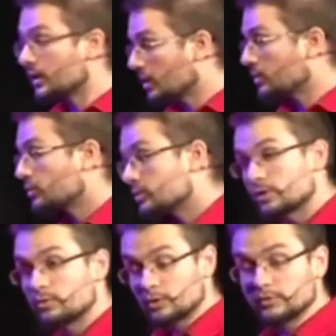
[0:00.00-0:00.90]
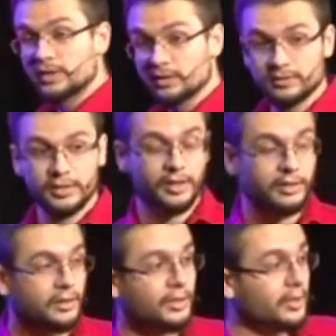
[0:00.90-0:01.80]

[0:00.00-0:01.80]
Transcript: I came across a quote the other day